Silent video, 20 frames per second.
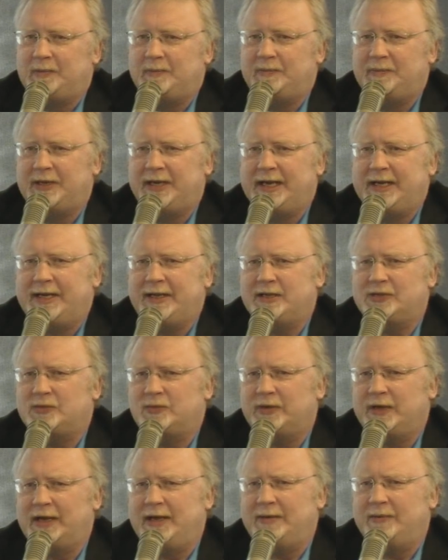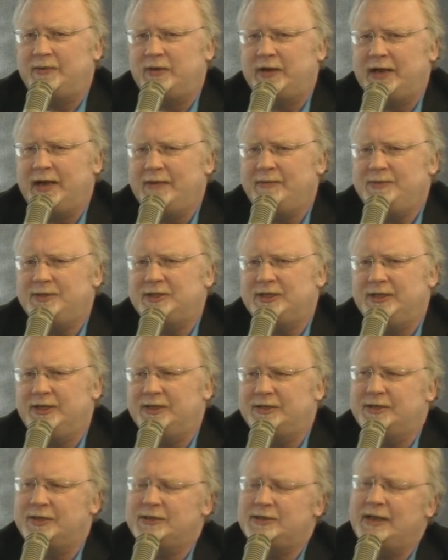But I guess what I'm seeing
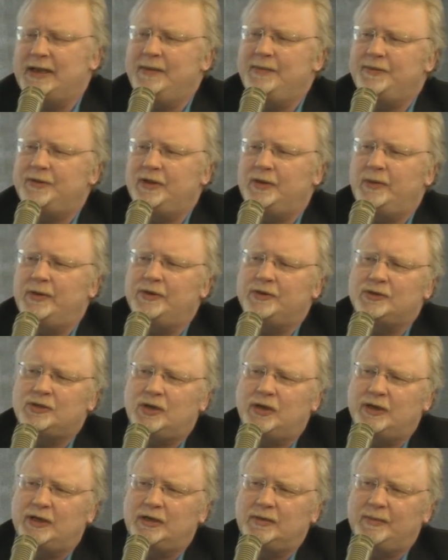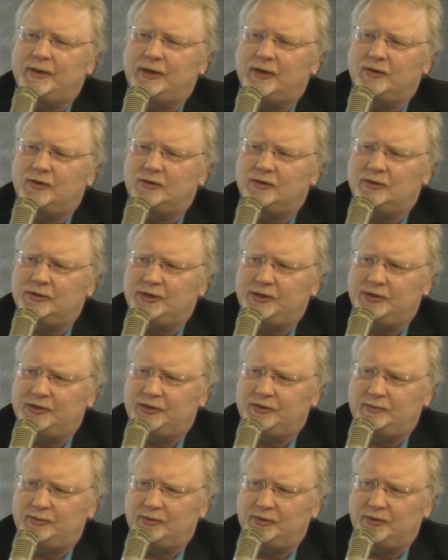is the same thing we were talking about earlier in
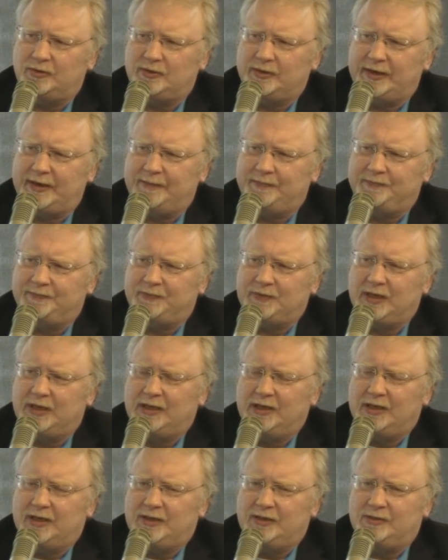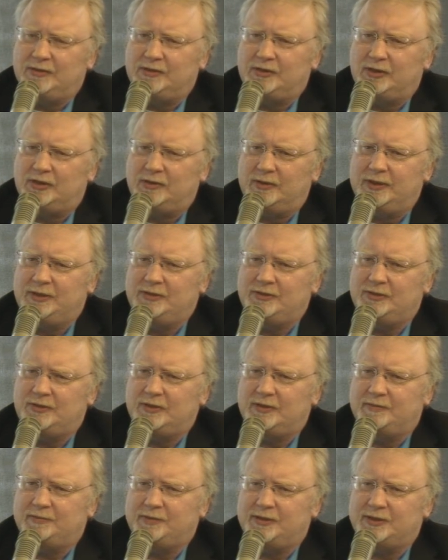the program. You go into
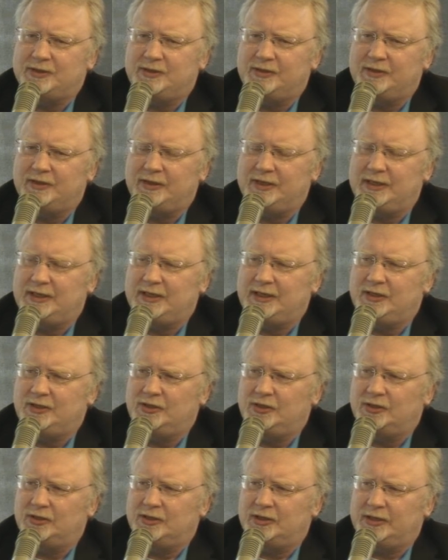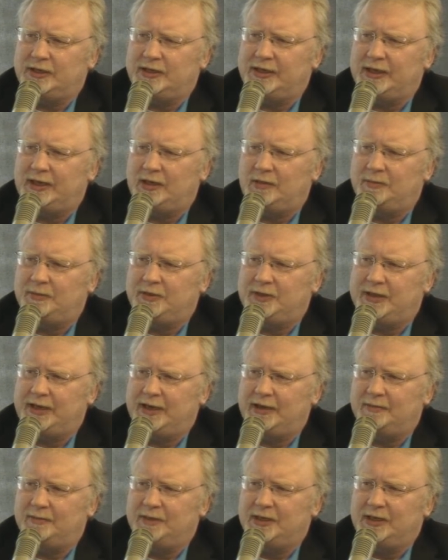the prison thinking you're going to help
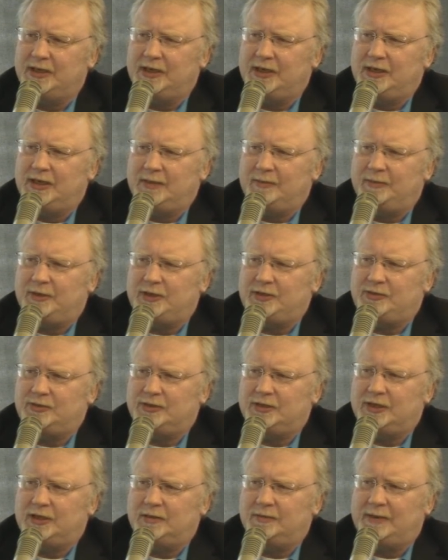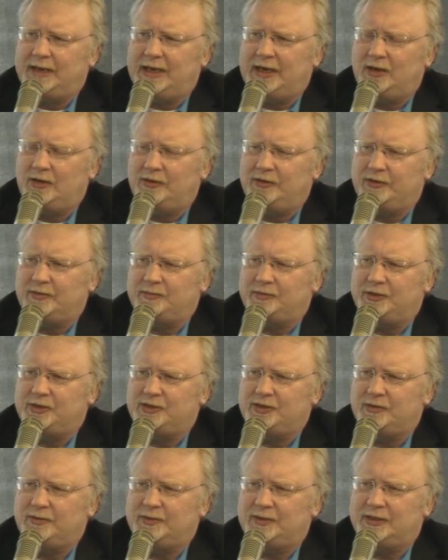them, but you come out of the
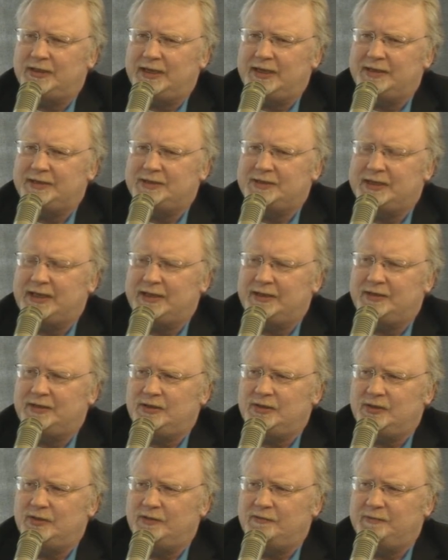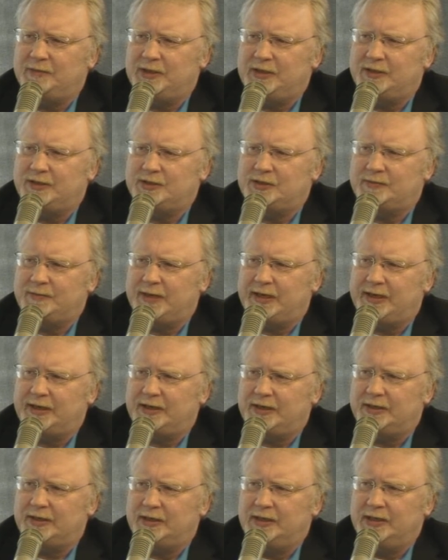prison and realize that you've been inspired.